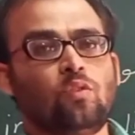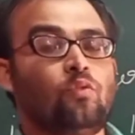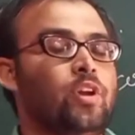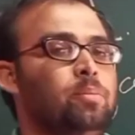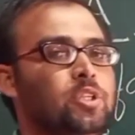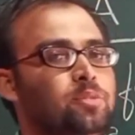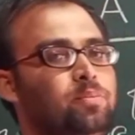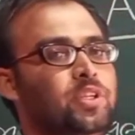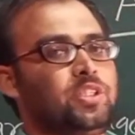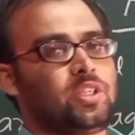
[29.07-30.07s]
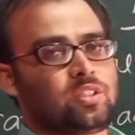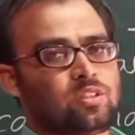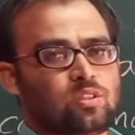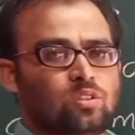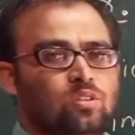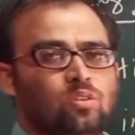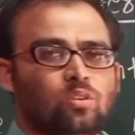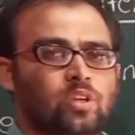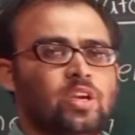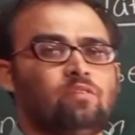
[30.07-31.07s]
very much precious.
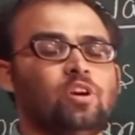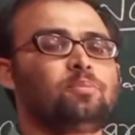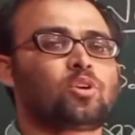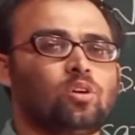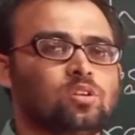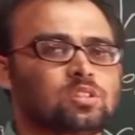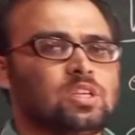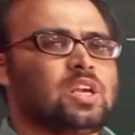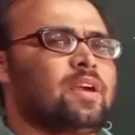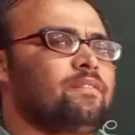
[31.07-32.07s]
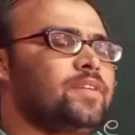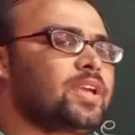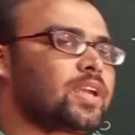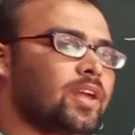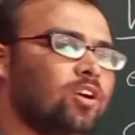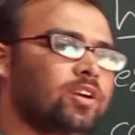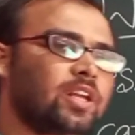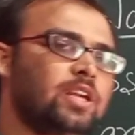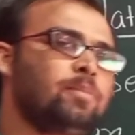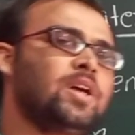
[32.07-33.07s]
Okay, why? Because we
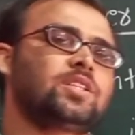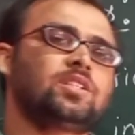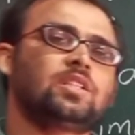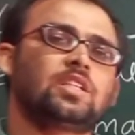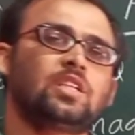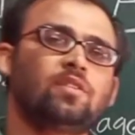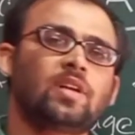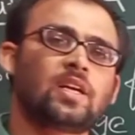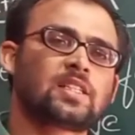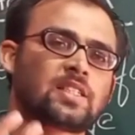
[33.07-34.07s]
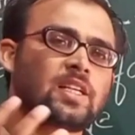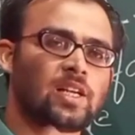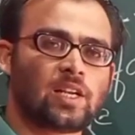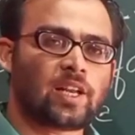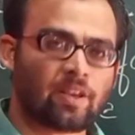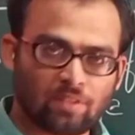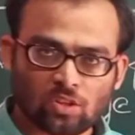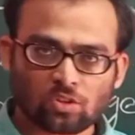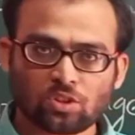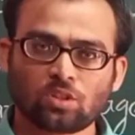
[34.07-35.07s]
cannot imagine even a single day
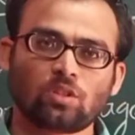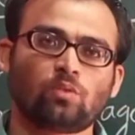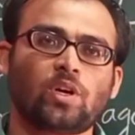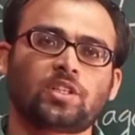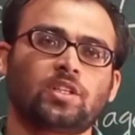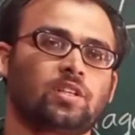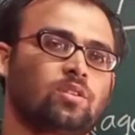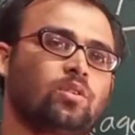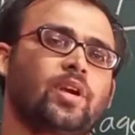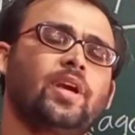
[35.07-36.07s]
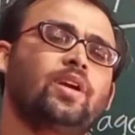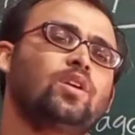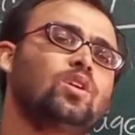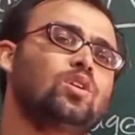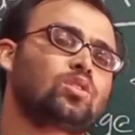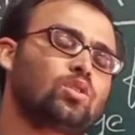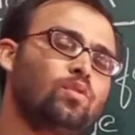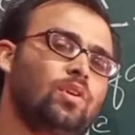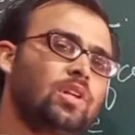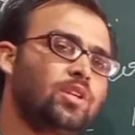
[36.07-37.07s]
without water. Okay,
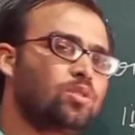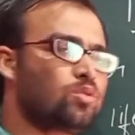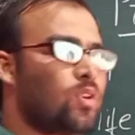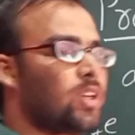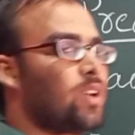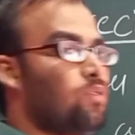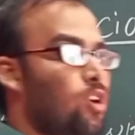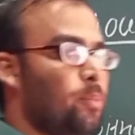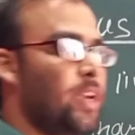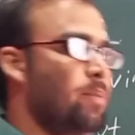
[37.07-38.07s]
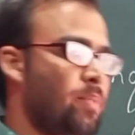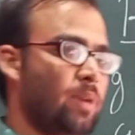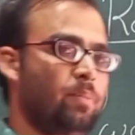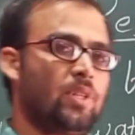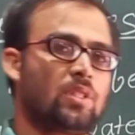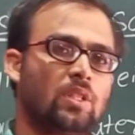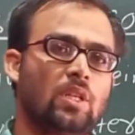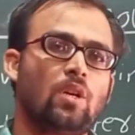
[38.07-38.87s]
so we'll use water for many purposes,